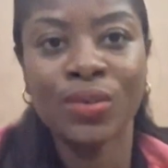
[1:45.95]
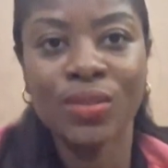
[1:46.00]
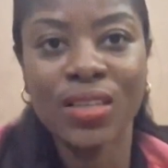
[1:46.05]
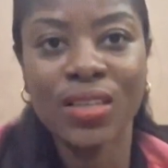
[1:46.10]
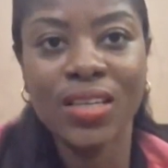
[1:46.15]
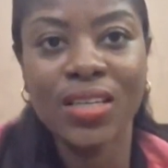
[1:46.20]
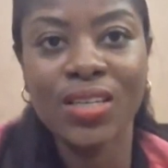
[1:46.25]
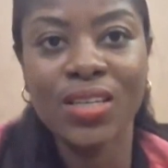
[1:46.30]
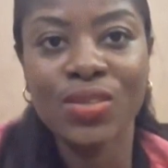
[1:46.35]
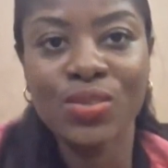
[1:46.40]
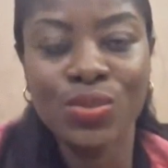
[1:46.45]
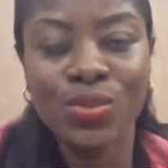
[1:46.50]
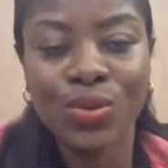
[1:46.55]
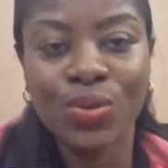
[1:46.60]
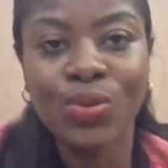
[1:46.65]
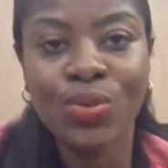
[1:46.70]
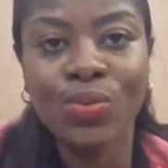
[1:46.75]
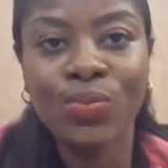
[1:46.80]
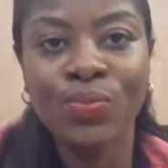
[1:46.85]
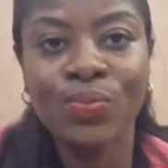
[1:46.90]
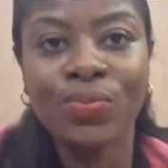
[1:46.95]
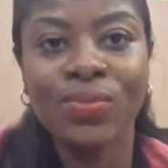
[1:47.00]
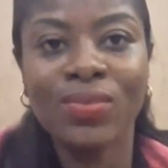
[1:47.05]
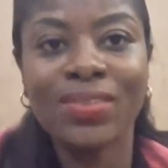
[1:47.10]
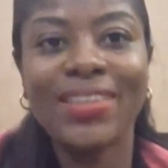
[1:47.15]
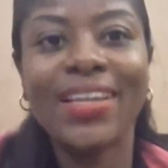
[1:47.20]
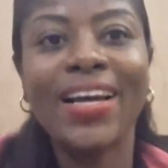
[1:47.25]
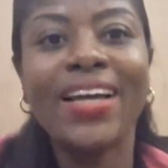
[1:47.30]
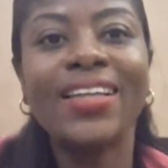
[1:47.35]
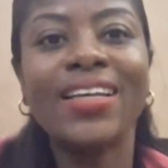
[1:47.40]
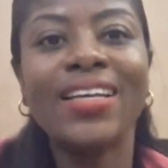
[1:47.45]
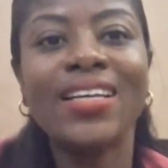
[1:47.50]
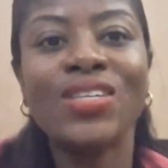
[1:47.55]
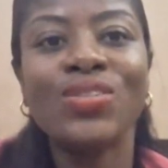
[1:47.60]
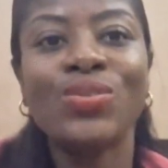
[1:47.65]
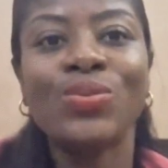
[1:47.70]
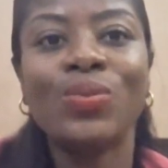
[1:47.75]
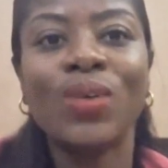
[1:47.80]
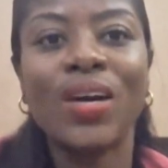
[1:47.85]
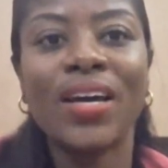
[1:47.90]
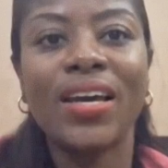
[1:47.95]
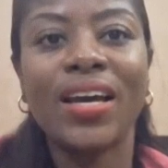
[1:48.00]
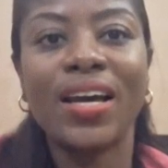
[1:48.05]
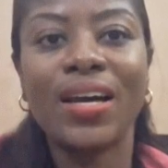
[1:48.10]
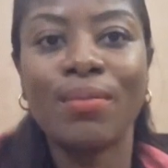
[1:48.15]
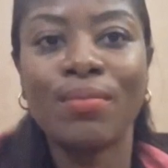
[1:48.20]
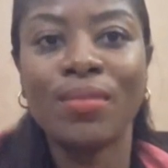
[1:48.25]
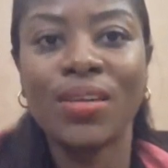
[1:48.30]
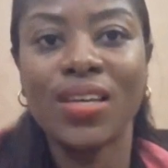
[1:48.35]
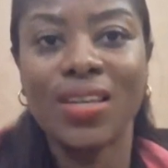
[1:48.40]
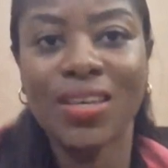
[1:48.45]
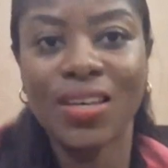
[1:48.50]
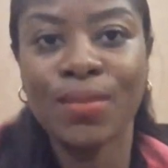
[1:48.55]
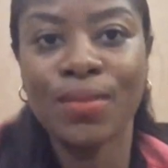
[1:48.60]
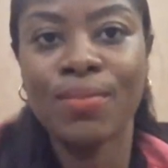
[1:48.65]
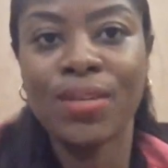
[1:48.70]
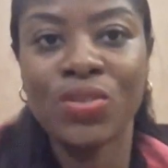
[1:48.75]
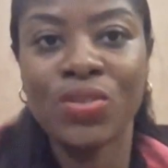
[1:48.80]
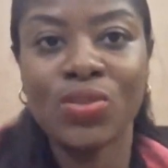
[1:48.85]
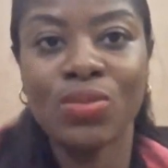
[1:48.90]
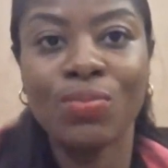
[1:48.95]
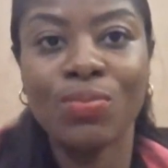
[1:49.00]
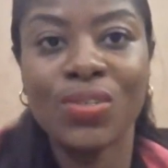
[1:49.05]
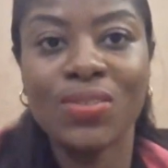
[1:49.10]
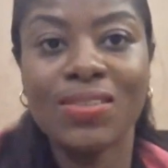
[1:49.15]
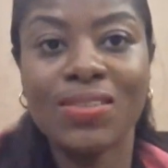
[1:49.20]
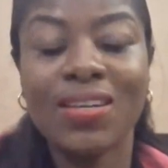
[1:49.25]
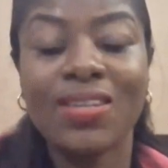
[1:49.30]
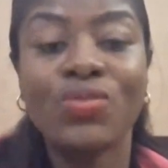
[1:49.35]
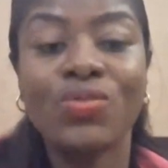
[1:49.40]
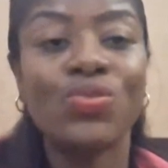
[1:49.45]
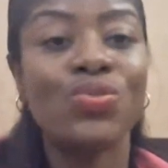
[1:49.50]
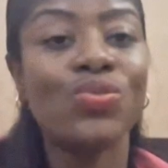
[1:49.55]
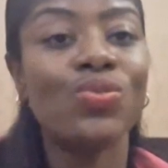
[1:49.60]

Okay, so that is why I'm here, my superstars,